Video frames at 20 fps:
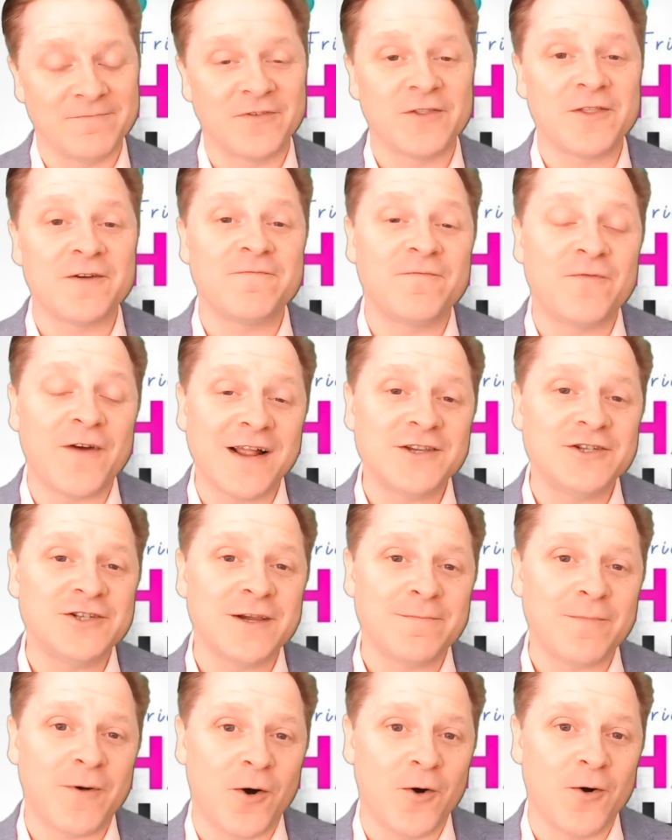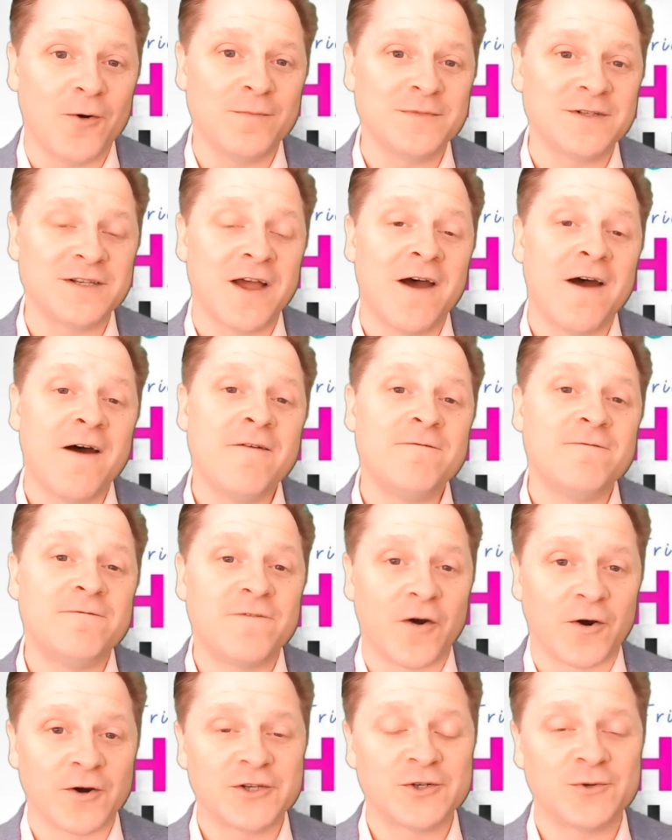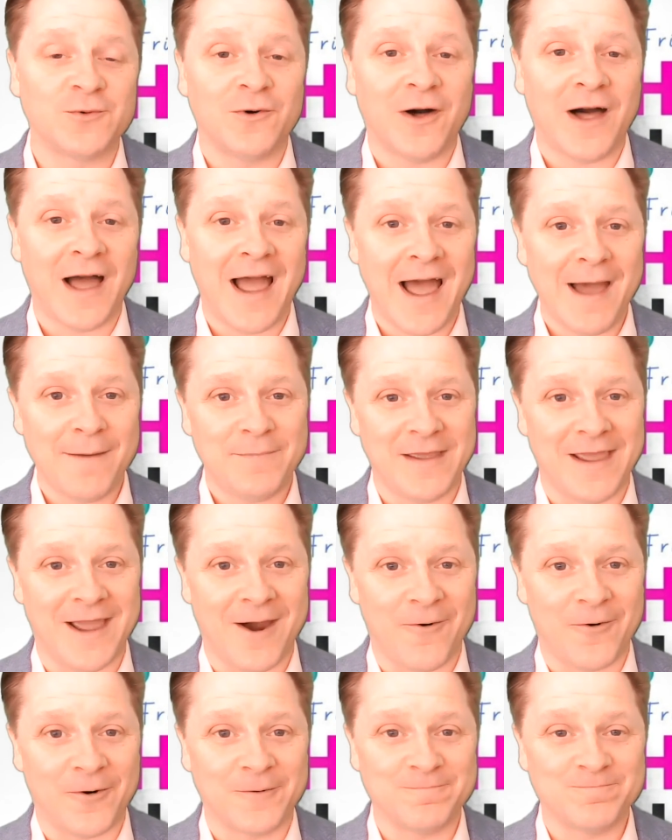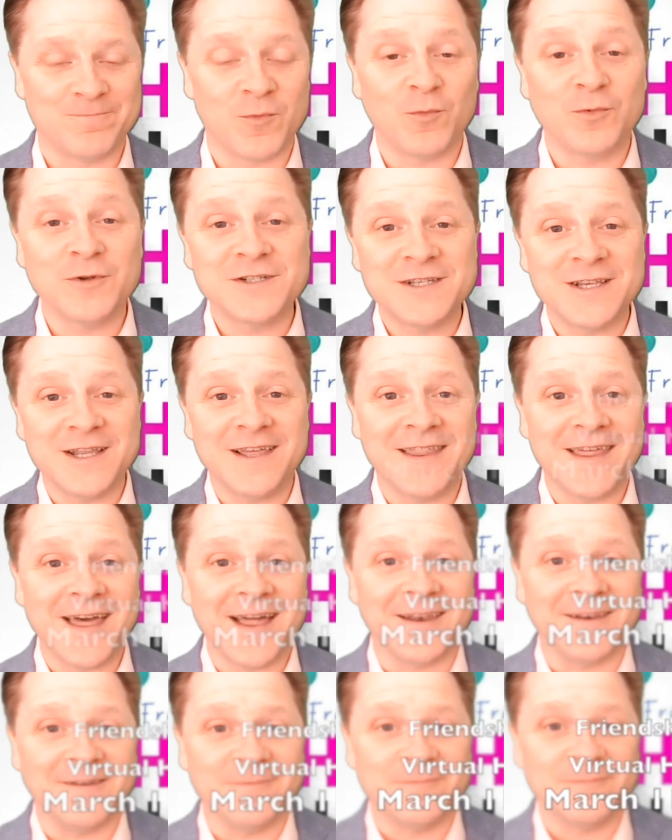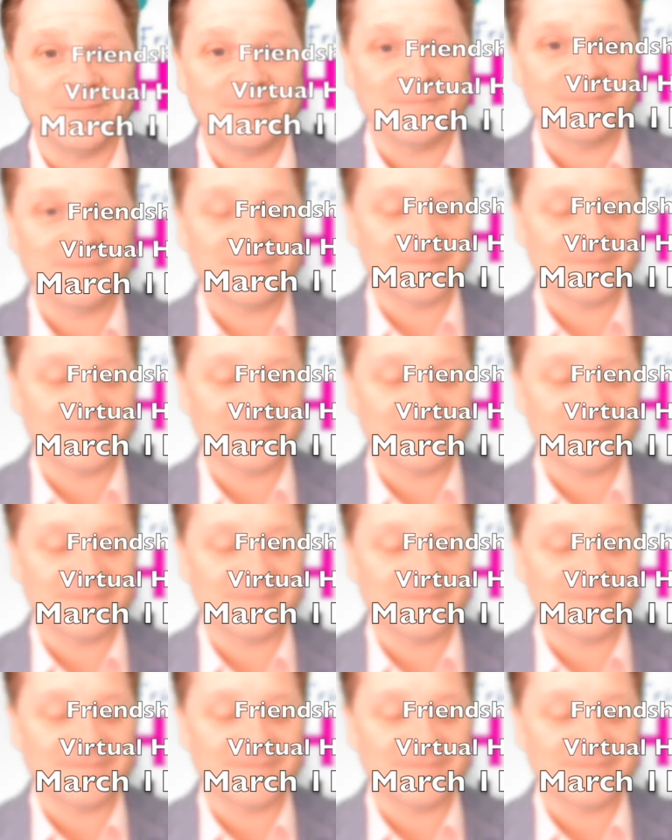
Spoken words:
for the Friendship Homes Virtual Happy Hour. We'll see you then.